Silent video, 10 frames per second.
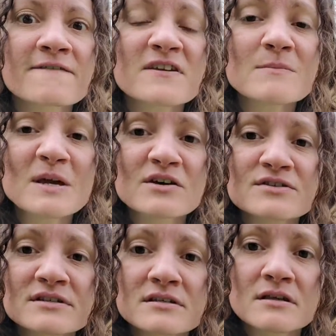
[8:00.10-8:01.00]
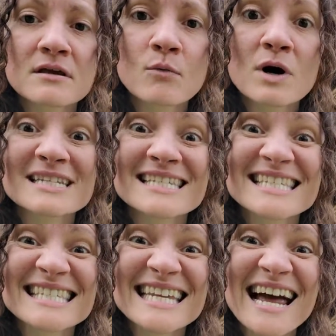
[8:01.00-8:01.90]
females want to
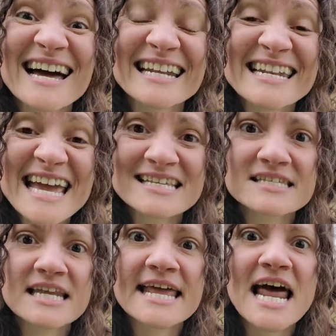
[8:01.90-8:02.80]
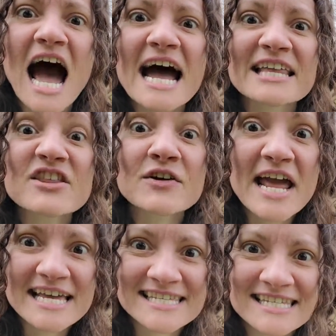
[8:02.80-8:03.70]
sit on a nest and hide their
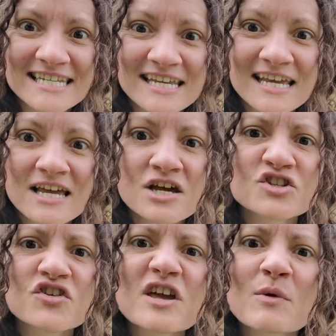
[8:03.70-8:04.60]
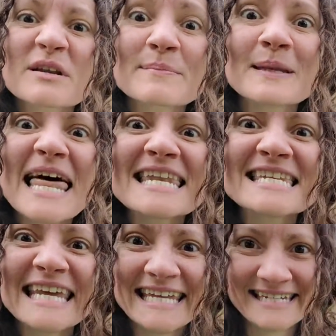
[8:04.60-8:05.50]
nest. So they want to blend
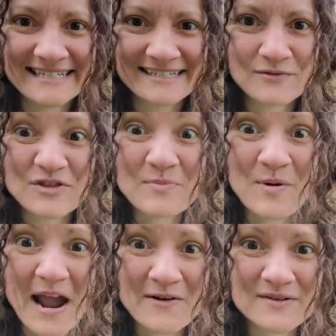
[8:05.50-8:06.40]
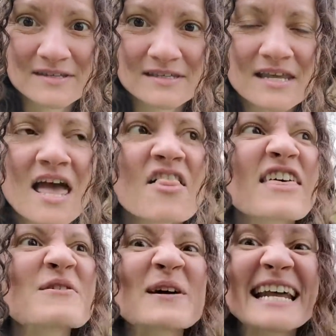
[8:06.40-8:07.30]
in with the browns.
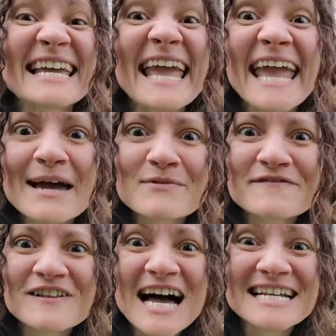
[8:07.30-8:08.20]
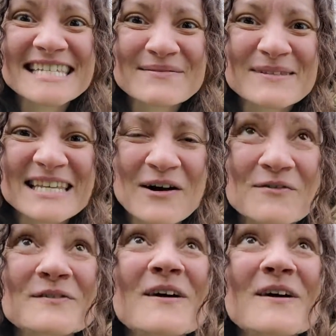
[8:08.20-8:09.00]
They want to camouflage themselves